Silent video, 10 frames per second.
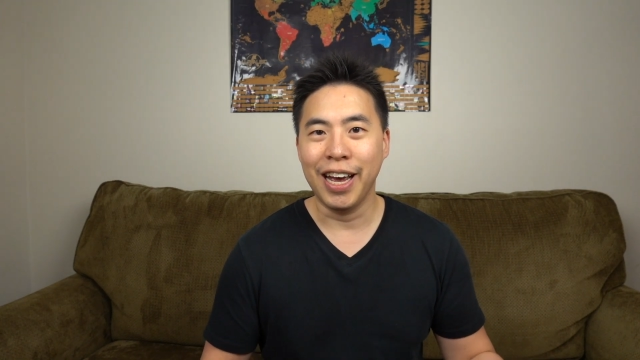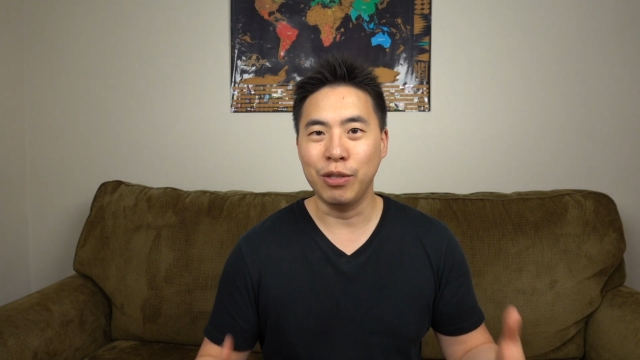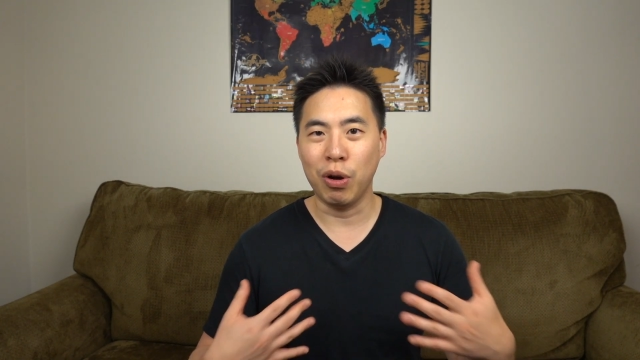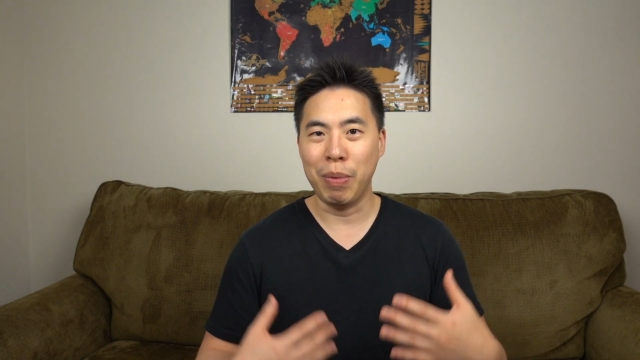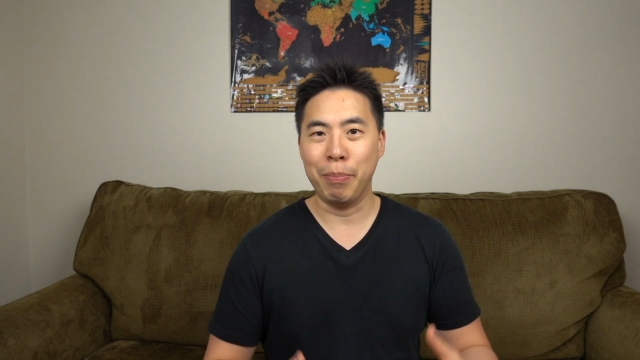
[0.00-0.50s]

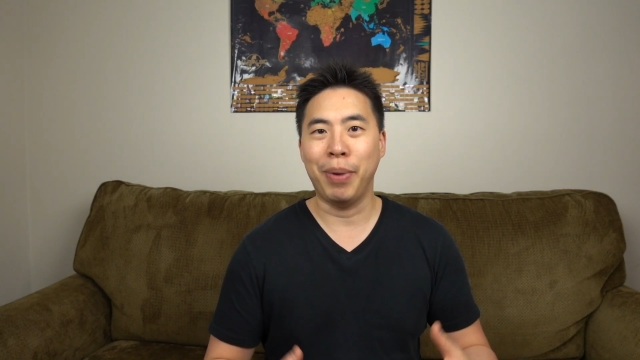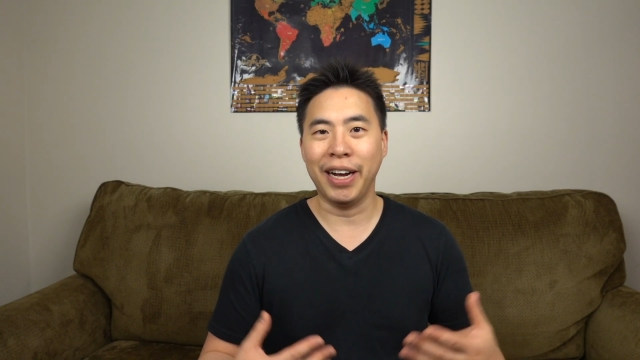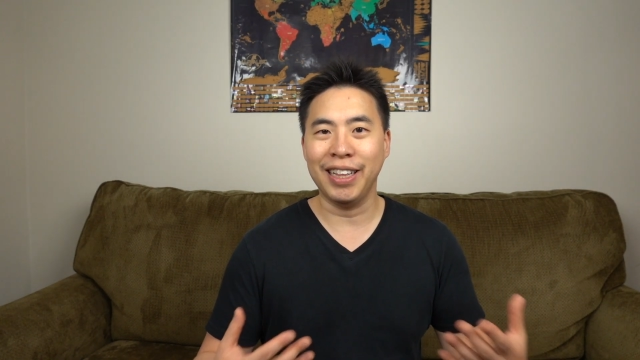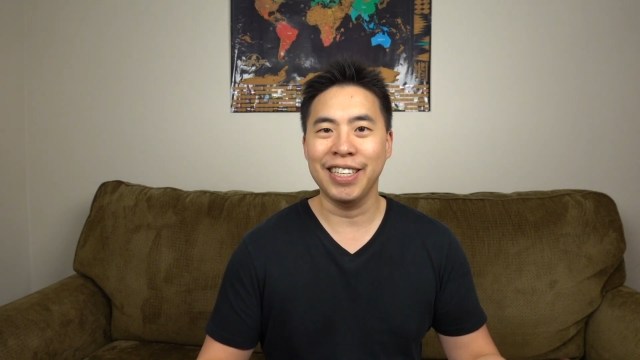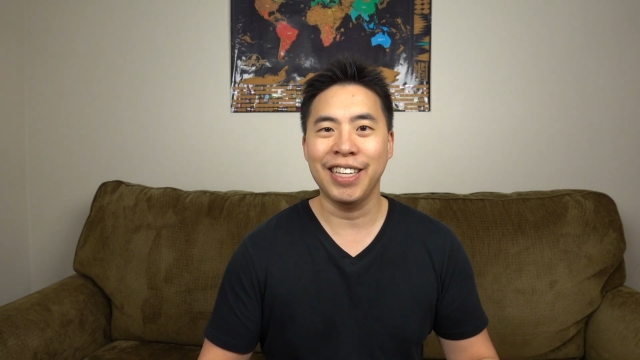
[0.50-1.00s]
It's one of my
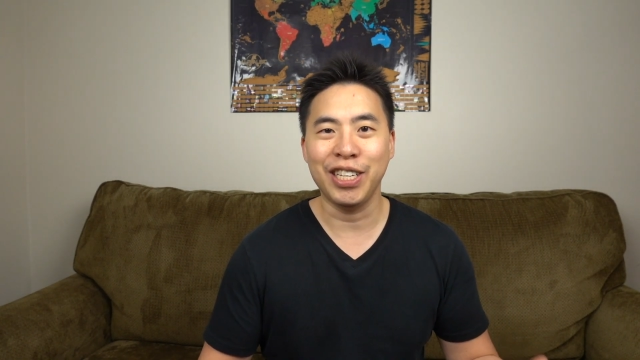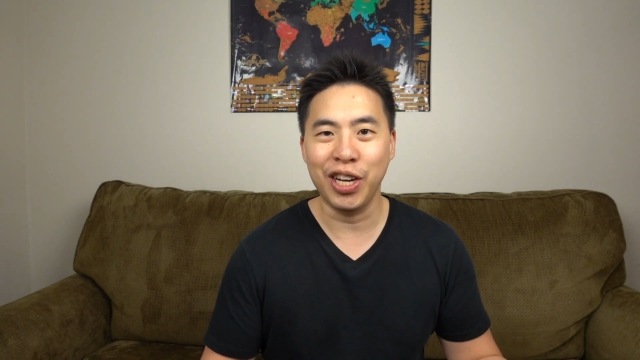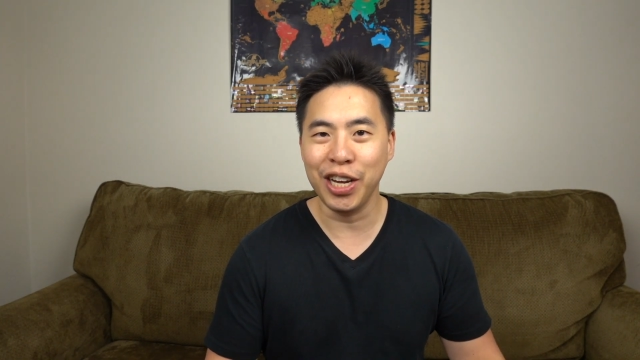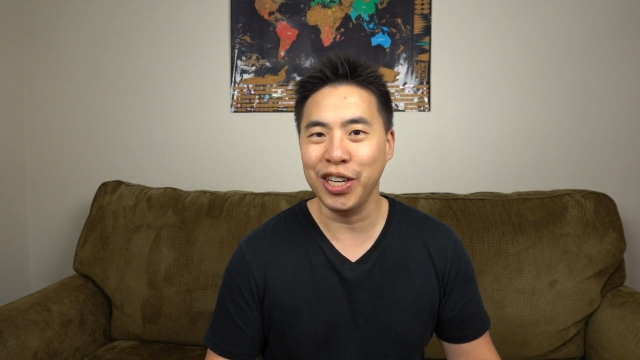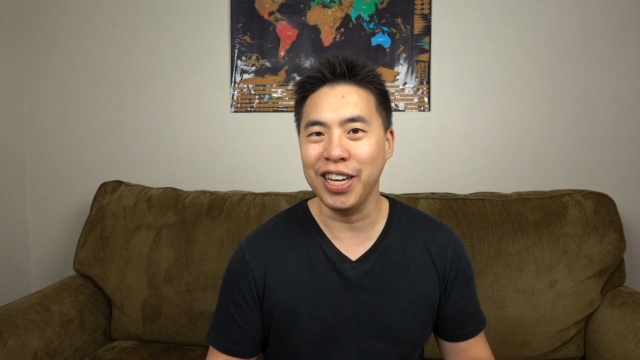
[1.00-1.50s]
bucket list
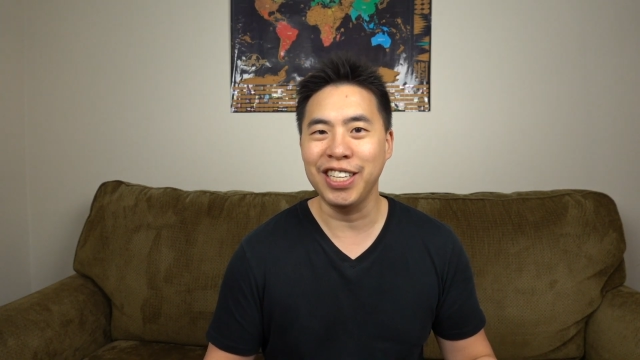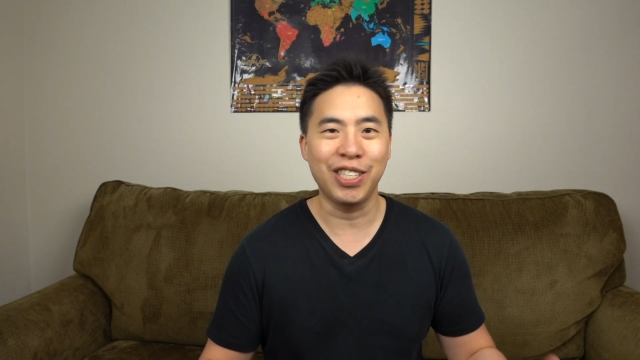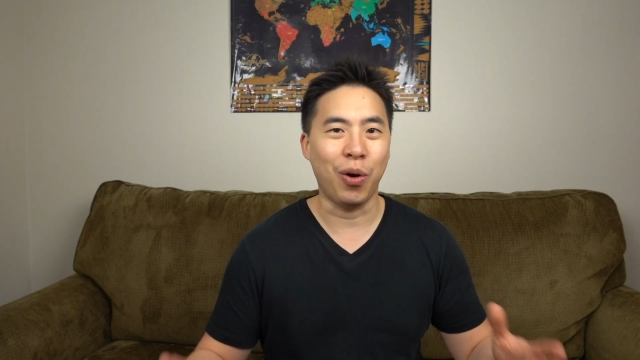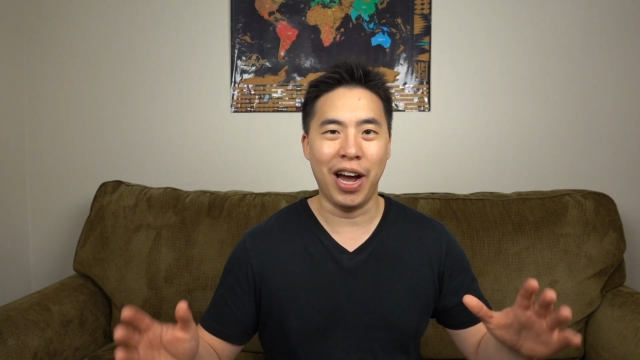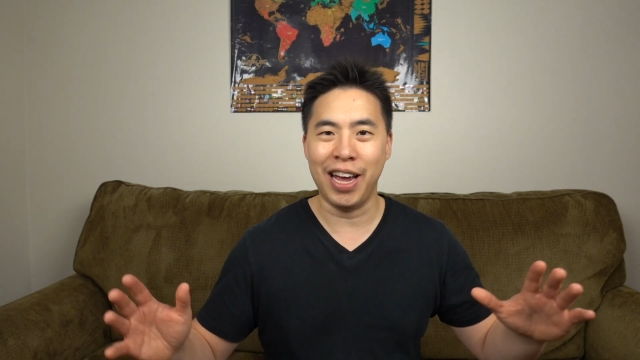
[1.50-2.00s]
destinations,
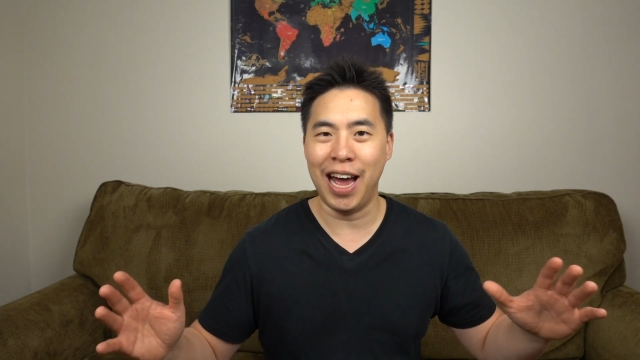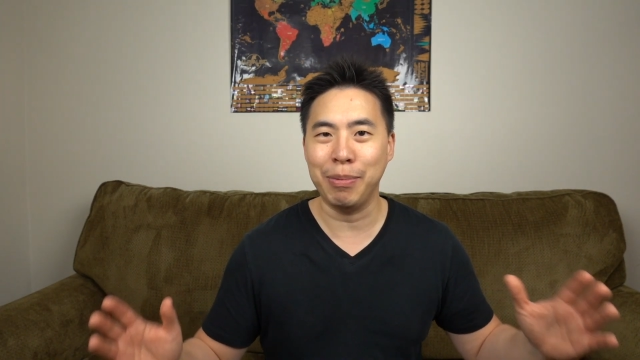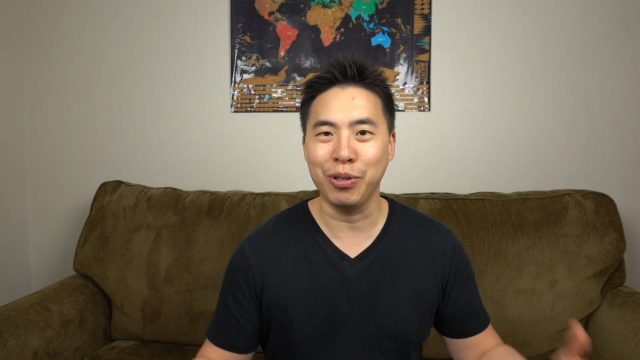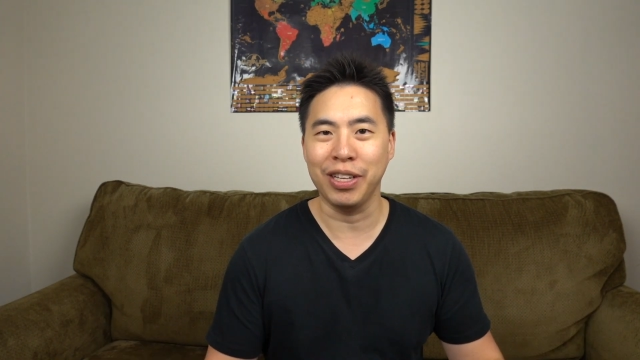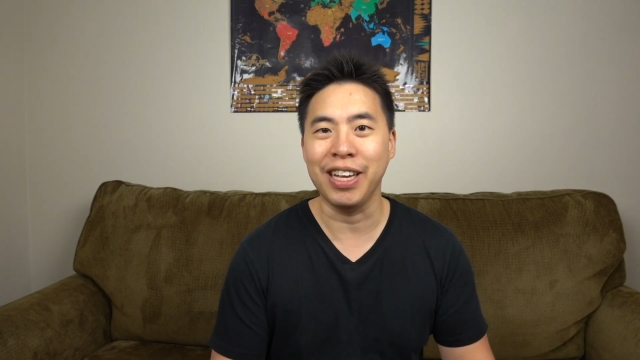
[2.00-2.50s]
so I
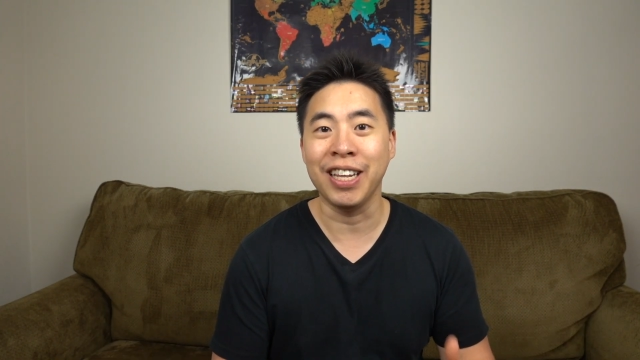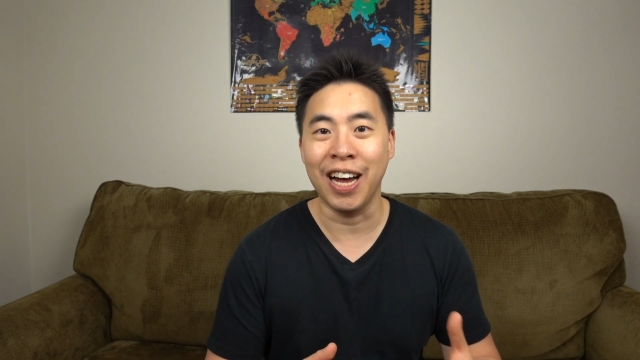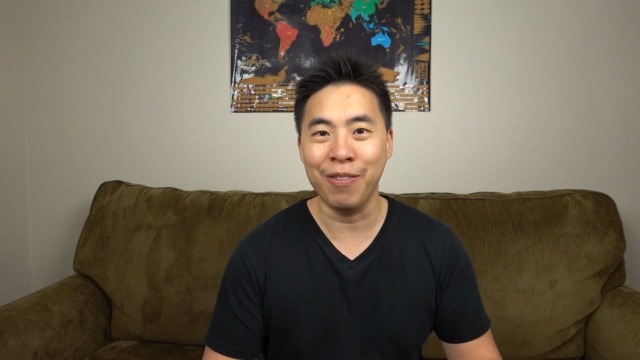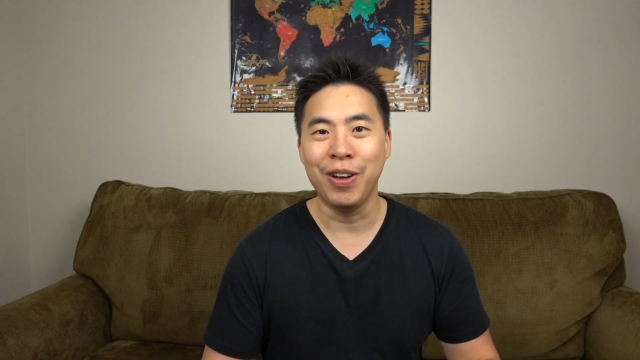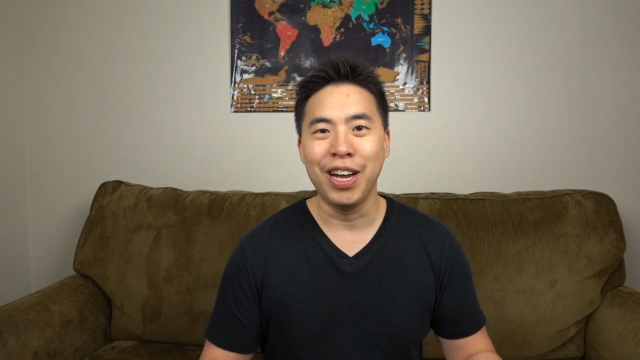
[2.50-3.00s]
absolutely
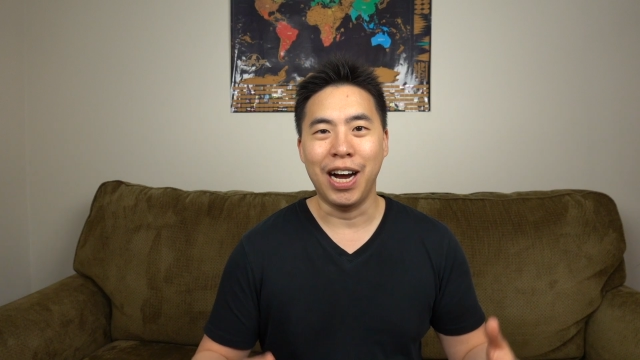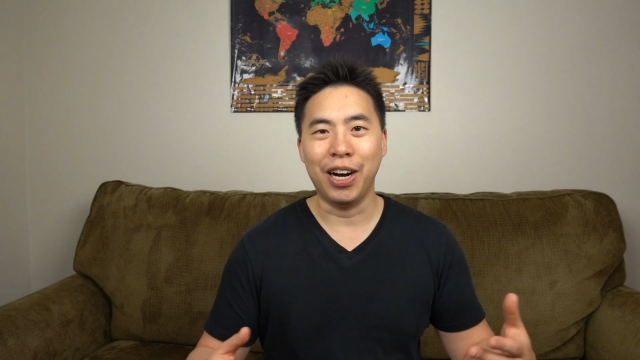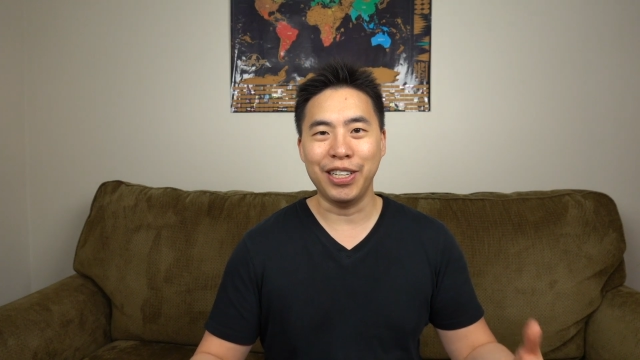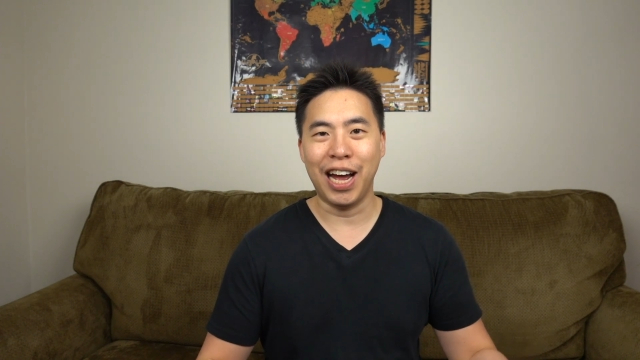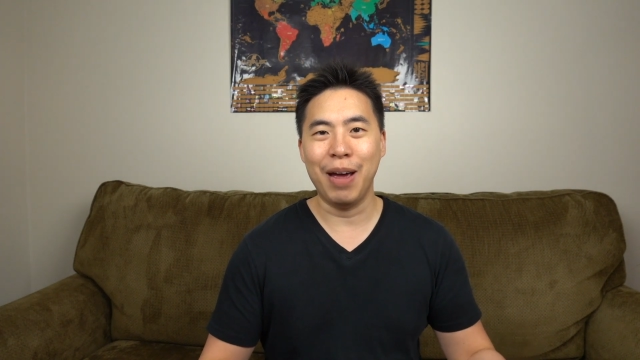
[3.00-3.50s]
love
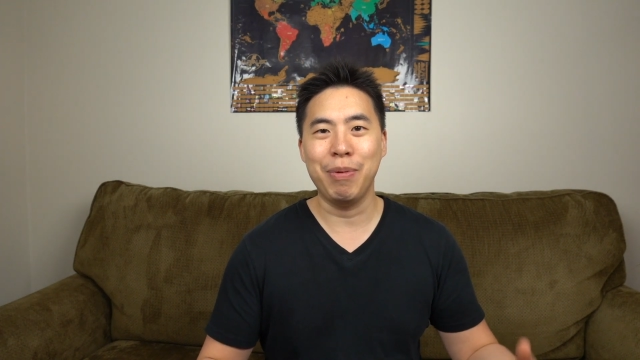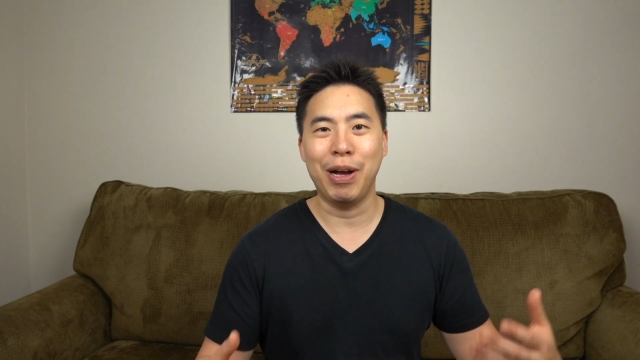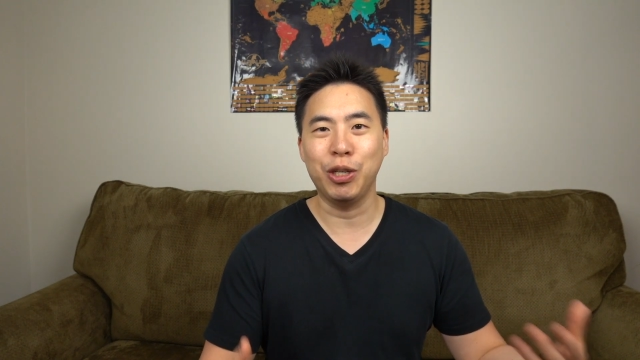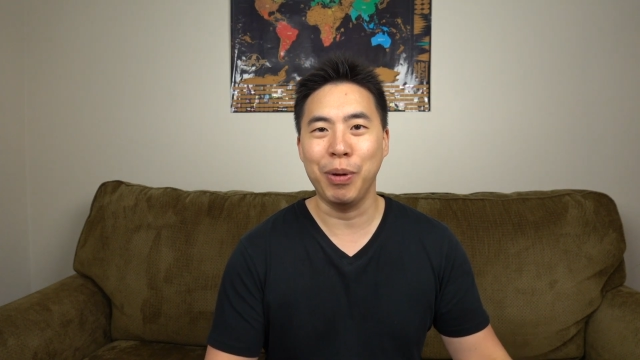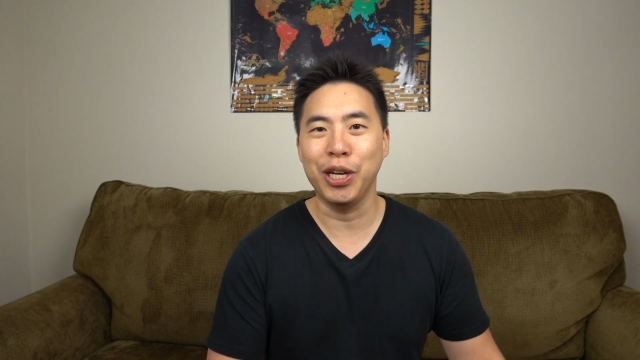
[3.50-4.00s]
our time in Machu